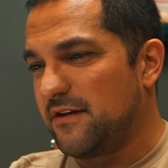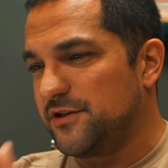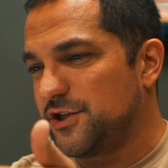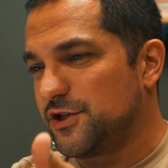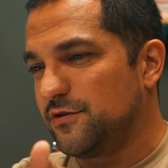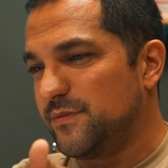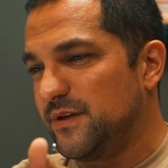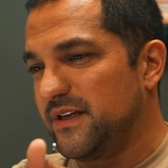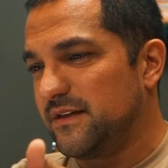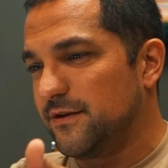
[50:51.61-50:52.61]
He just showed me he
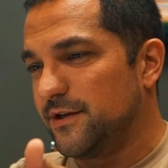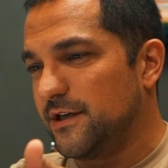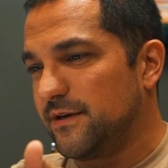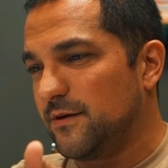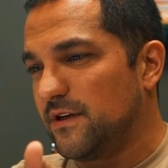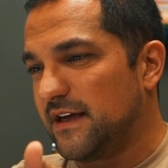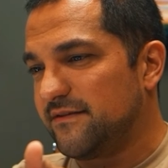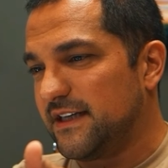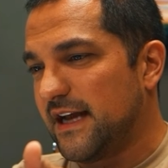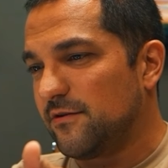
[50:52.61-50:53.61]
made 30 grand while
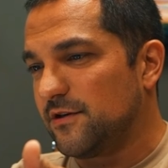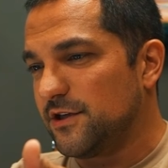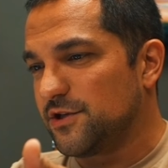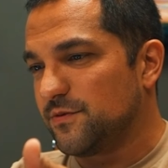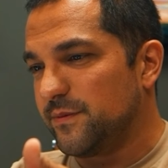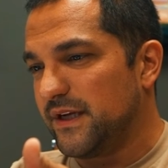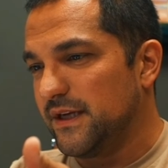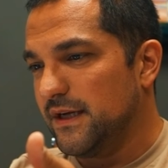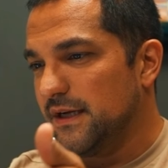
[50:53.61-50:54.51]
having an hour lunch with me.